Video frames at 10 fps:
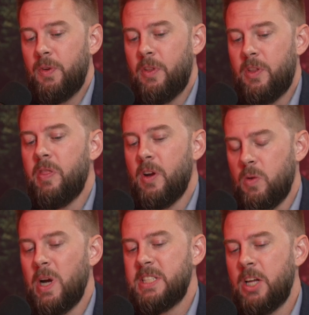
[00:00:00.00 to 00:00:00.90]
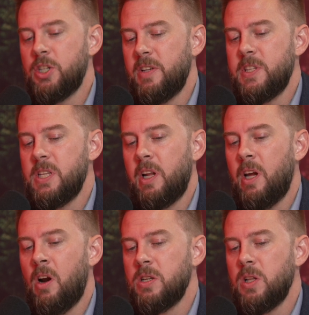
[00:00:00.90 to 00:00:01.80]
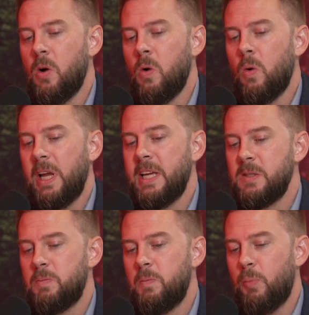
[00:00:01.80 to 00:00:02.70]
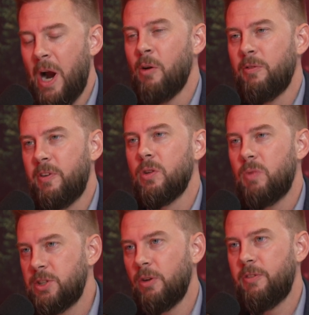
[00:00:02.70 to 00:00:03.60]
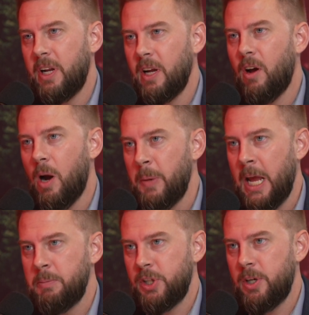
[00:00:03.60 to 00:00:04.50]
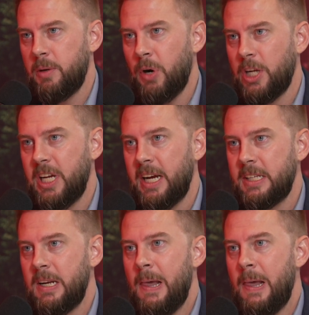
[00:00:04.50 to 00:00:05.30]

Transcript: the waste energy facility in Oslo is brownfield retrofitting a carbon capture project